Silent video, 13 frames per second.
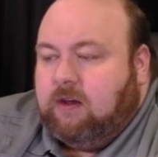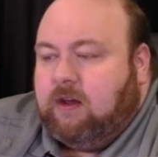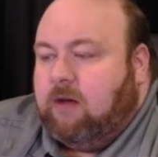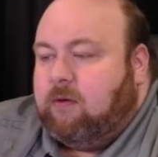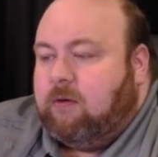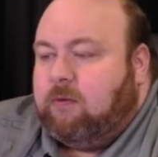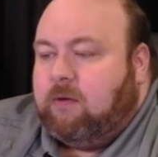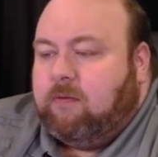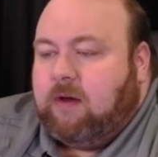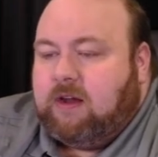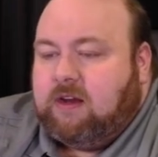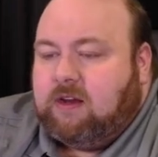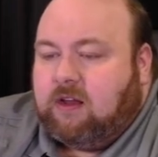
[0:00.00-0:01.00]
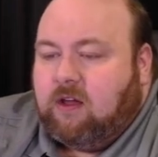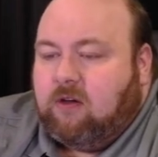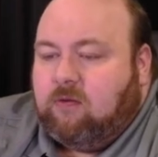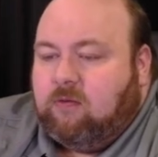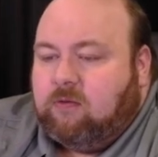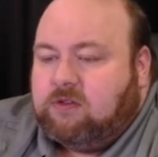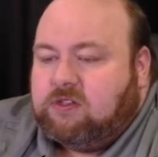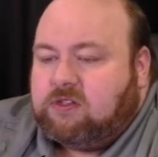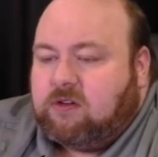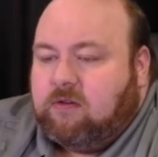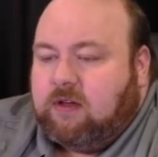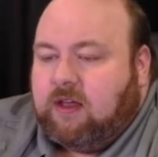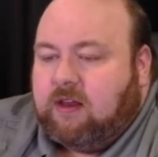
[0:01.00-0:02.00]
Now, when we're ready to go, we'll just
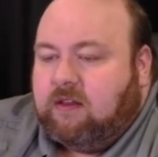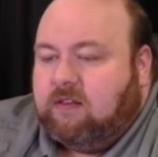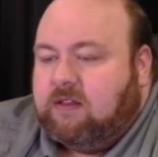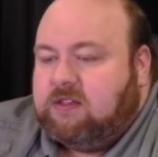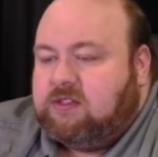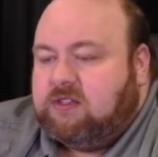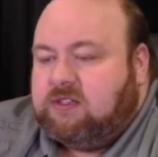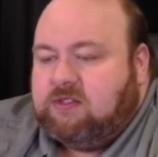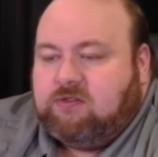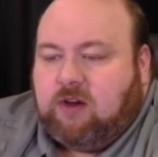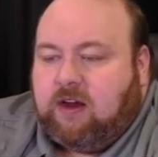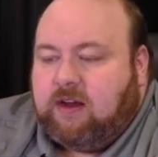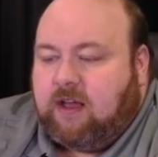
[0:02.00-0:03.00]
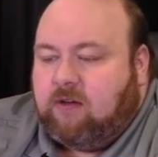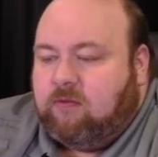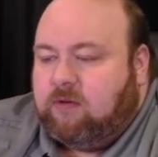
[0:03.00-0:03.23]
go ahead and let's just try it out.